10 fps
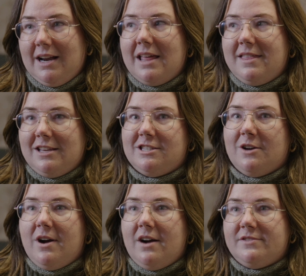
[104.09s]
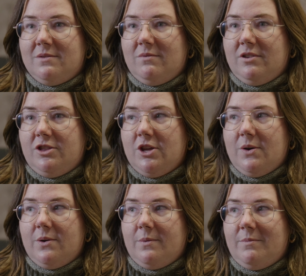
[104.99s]
and i think so often
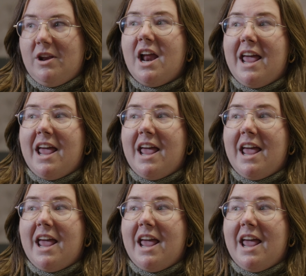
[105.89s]
though not